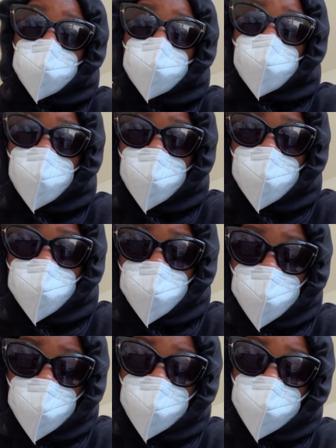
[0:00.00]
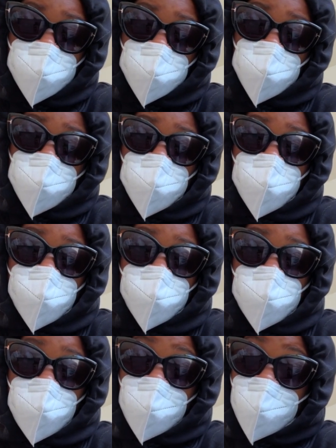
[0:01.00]
get drunk, jumped.
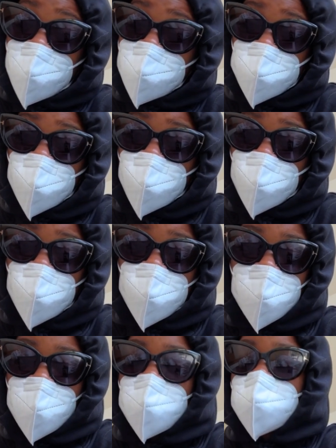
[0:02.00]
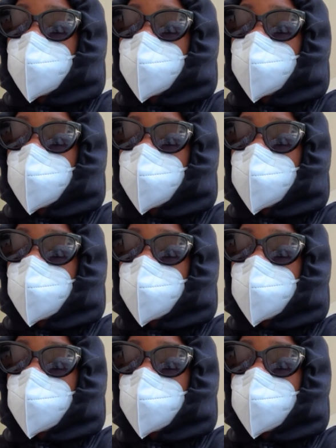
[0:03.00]
In high school,